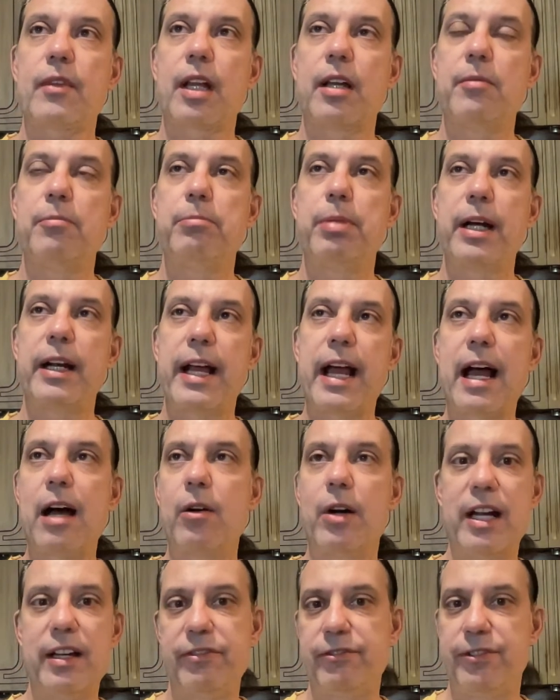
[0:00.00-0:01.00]
but how
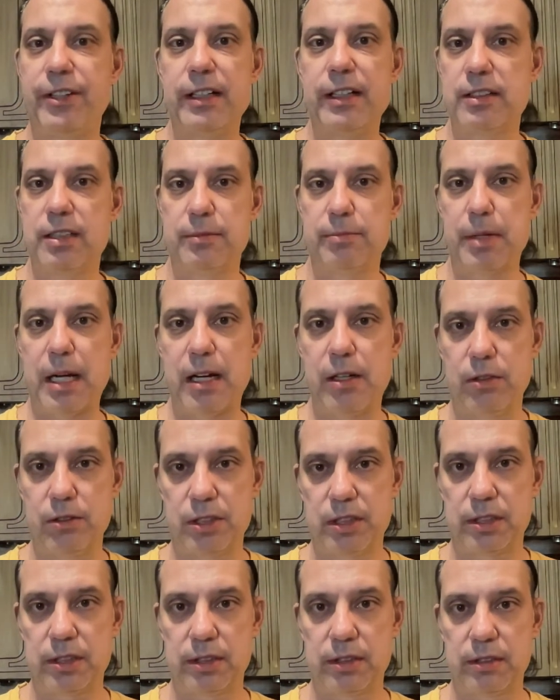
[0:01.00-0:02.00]
I felt about
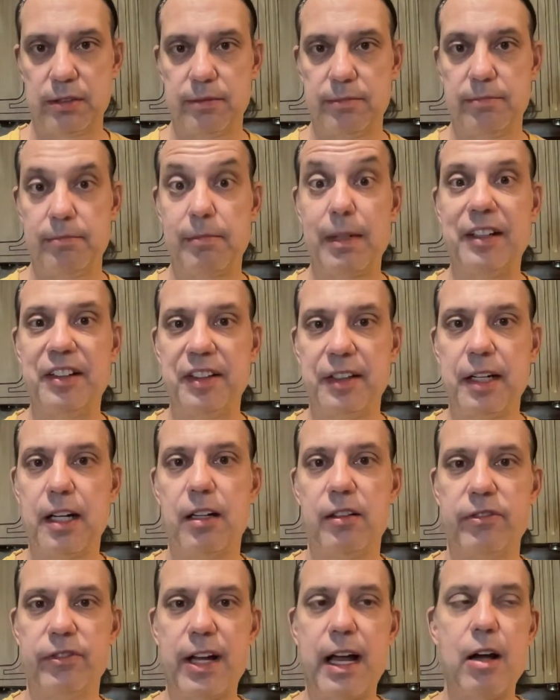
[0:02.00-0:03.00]

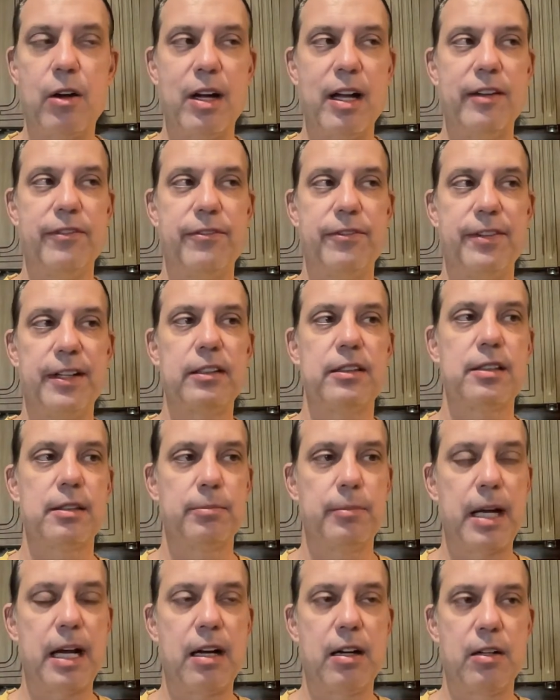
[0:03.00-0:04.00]
myself, how I felt
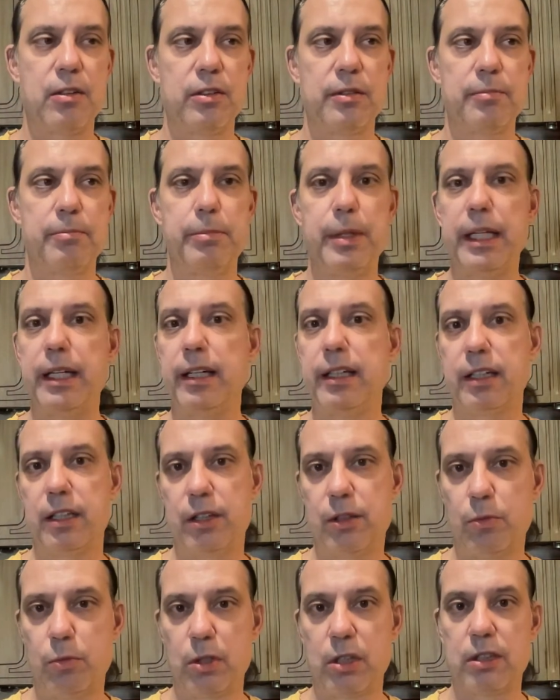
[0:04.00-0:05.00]
about being in
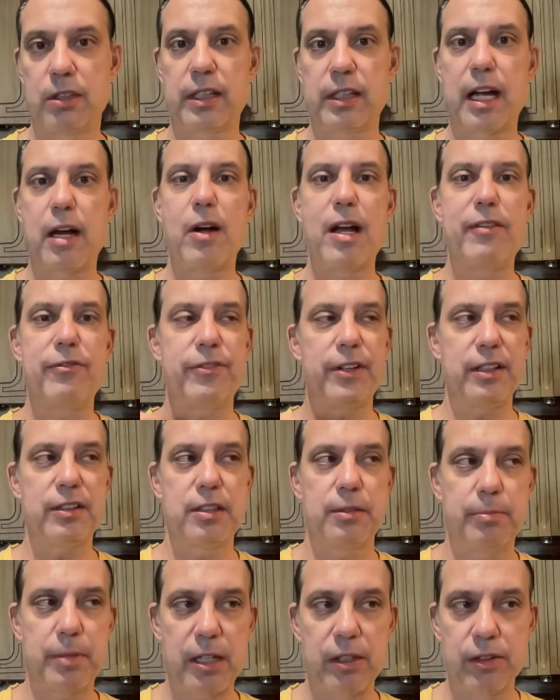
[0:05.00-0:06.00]
the world, how I felt
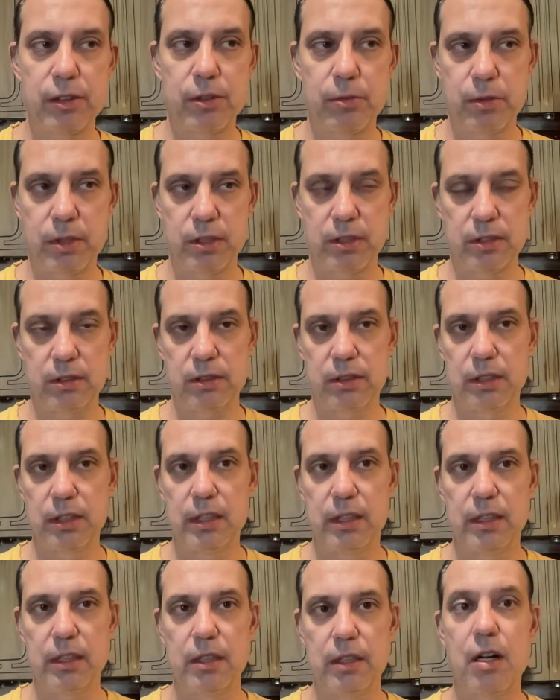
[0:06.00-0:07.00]
about the world.
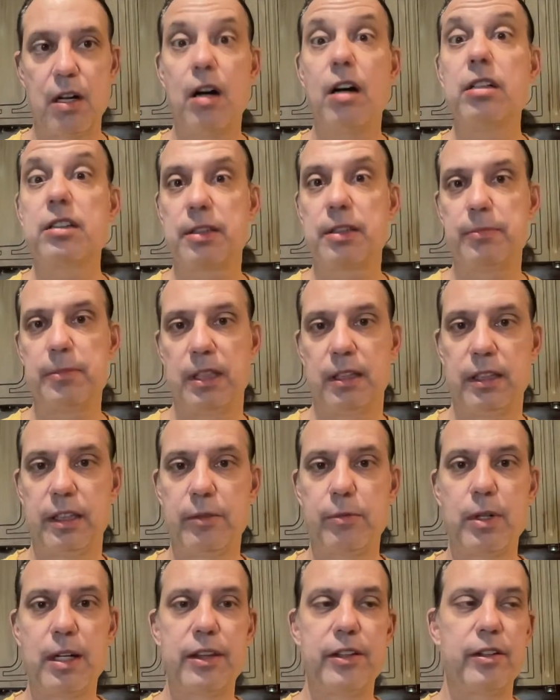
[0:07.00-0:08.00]
Ultimately,
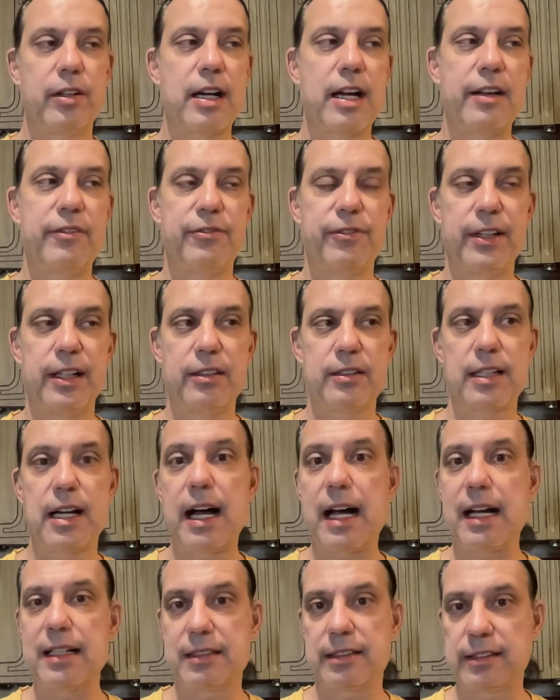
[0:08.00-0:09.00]
whether I felt
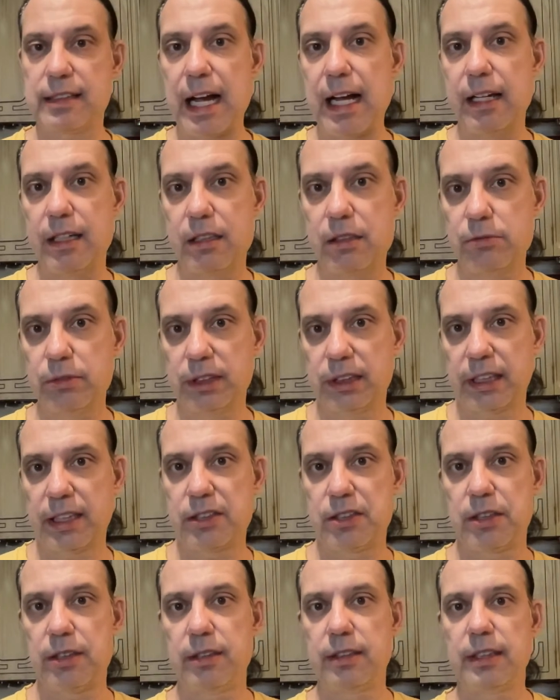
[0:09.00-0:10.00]
hostile, which I
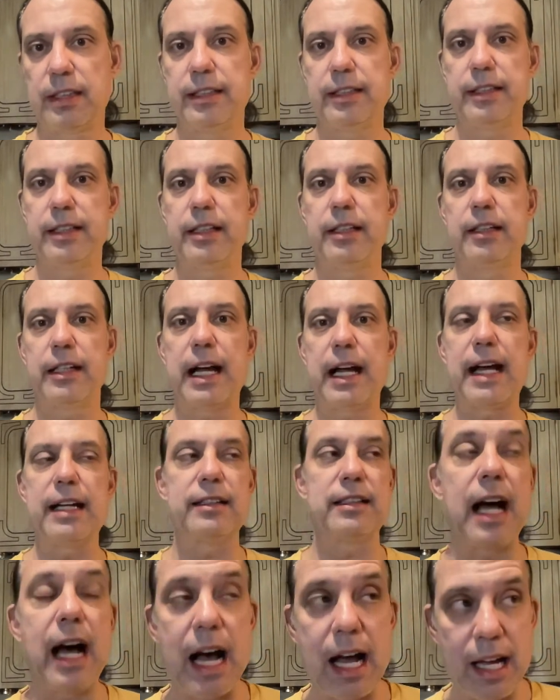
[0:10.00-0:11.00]
certainly did at
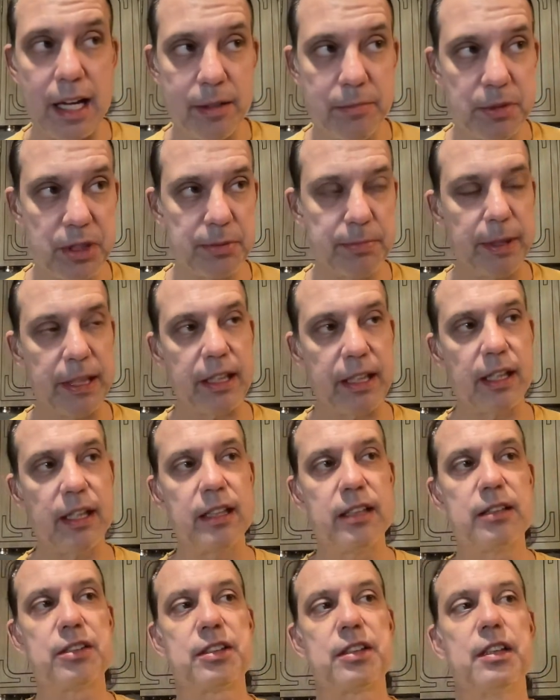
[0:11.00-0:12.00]
times,
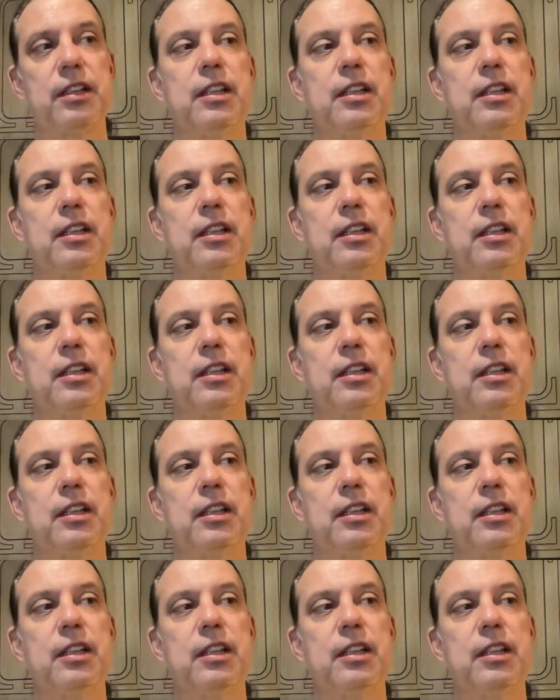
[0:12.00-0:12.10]
because